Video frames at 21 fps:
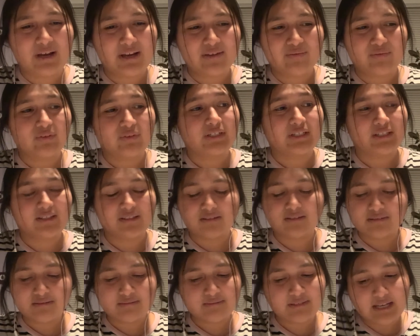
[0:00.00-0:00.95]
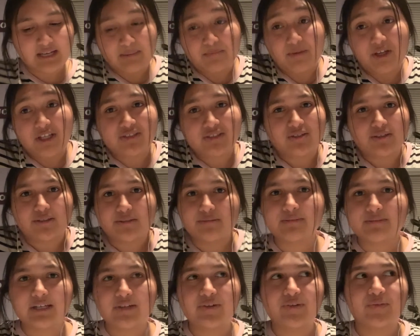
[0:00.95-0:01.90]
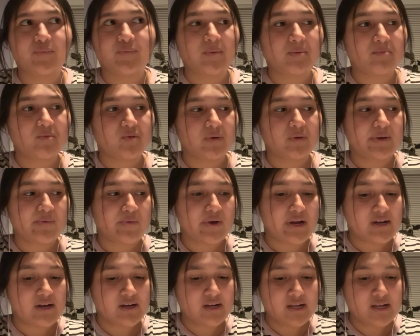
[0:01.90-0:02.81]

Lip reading: I'm not sure. I don't even remember what I wear.